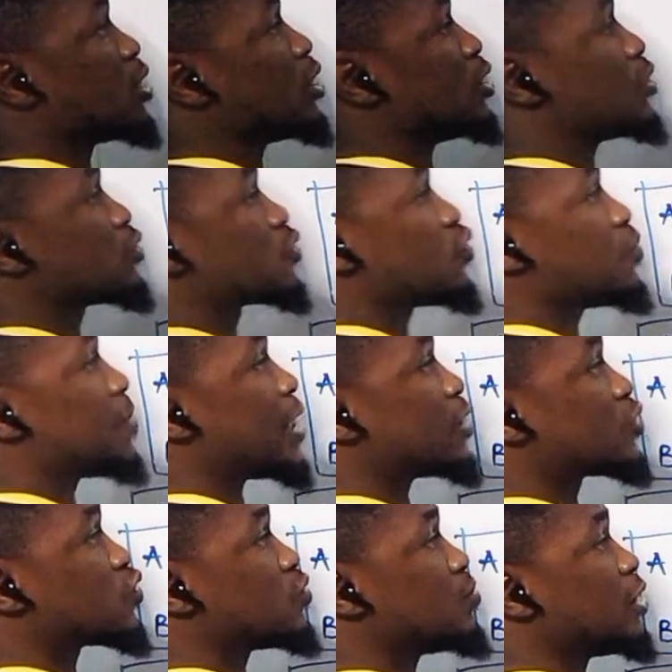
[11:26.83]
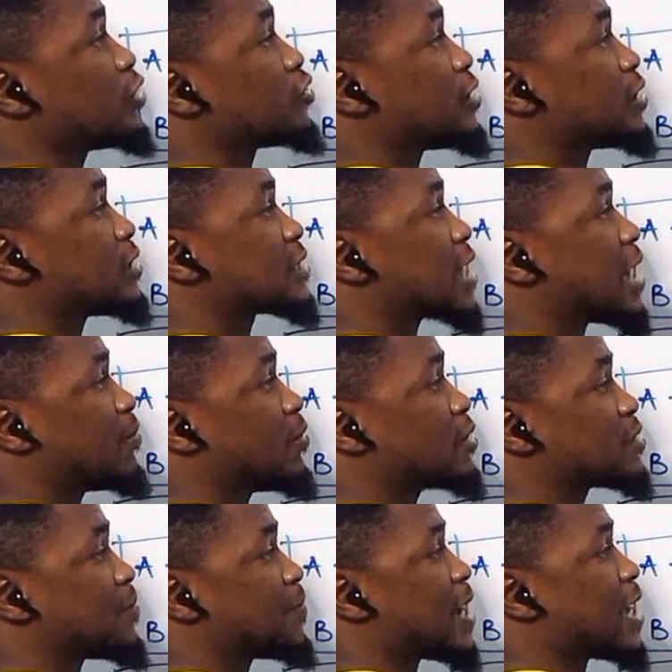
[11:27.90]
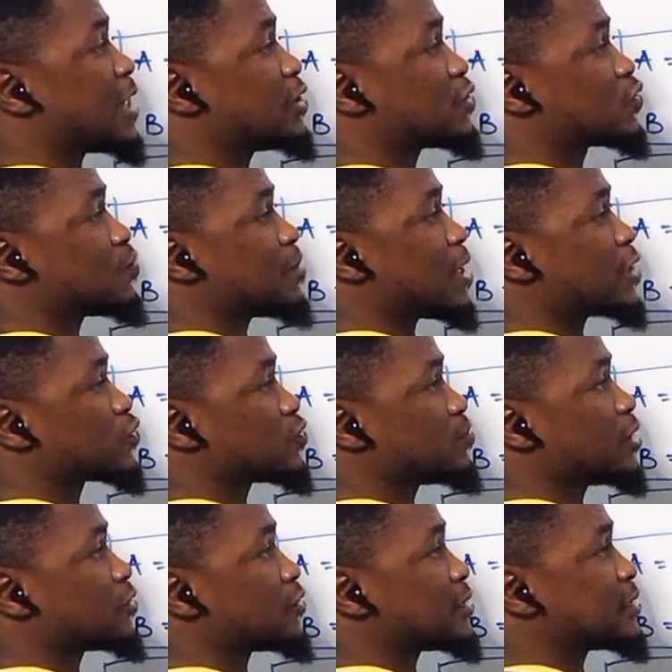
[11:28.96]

a 2 by 2 matrix can multiply a 2 by 2 matrix.